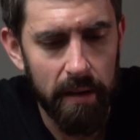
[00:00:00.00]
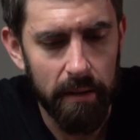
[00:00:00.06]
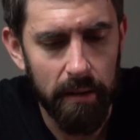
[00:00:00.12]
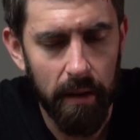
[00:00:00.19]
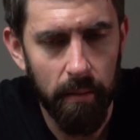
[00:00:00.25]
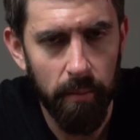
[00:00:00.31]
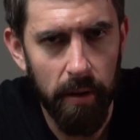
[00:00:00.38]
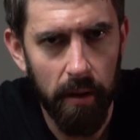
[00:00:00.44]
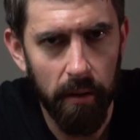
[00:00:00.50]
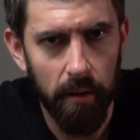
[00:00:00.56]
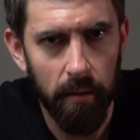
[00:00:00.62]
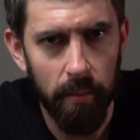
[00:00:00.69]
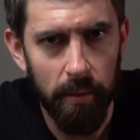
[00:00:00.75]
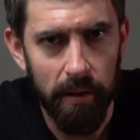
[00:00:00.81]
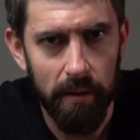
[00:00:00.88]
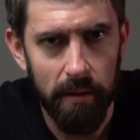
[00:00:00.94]
It's going to be a
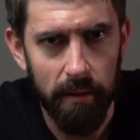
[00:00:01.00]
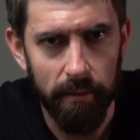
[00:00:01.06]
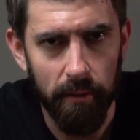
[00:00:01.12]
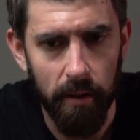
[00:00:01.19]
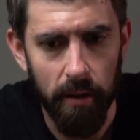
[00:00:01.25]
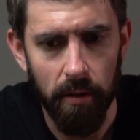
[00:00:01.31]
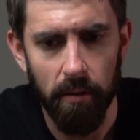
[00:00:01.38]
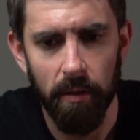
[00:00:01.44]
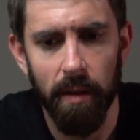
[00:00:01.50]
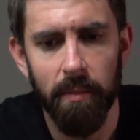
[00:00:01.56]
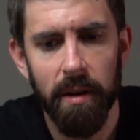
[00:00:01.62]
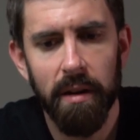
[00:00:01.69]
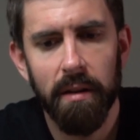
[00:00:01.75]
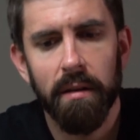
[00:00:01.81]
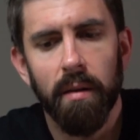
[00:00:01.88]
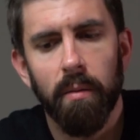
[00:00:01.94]
little bit different. You're
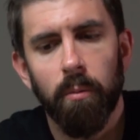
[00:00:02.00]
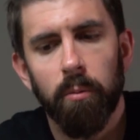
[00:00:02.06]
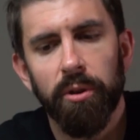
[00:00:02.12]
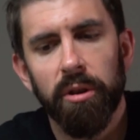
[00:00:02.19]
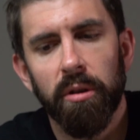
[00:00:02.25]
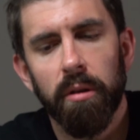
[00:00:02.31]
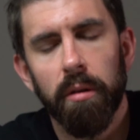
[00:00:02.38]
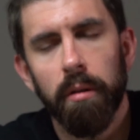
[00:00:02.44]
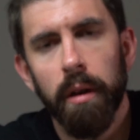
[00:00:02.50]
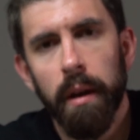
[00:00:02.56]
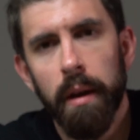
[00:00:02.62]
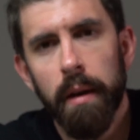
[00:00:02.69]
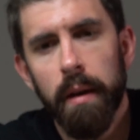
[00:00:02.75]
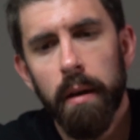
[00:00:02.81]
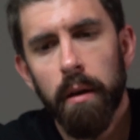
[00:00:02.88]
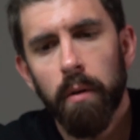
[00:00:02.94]
limited to
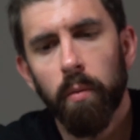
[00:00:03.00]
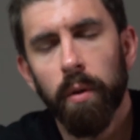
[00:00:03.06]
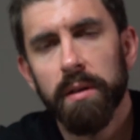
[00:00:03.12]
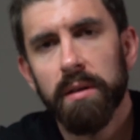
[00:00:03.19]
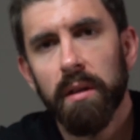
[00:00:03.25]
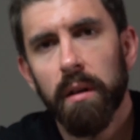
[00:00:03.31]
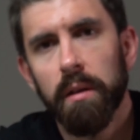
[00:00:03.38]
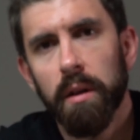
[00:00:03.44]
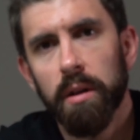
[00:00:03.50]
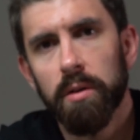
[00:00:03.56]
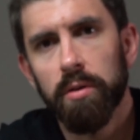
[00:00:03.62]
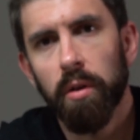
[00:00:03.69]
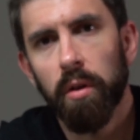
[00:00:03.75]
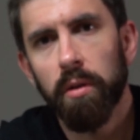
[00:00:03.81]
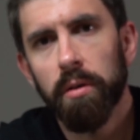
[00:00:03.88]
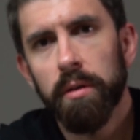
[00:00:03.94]
what's on the
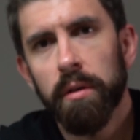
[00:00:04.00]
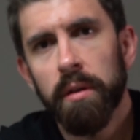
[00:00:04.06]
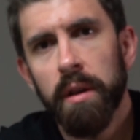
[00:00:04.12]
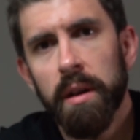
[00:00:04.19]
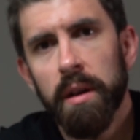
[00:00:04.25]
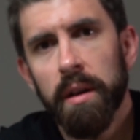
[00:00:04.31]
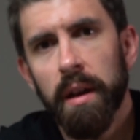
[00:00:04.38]
controller,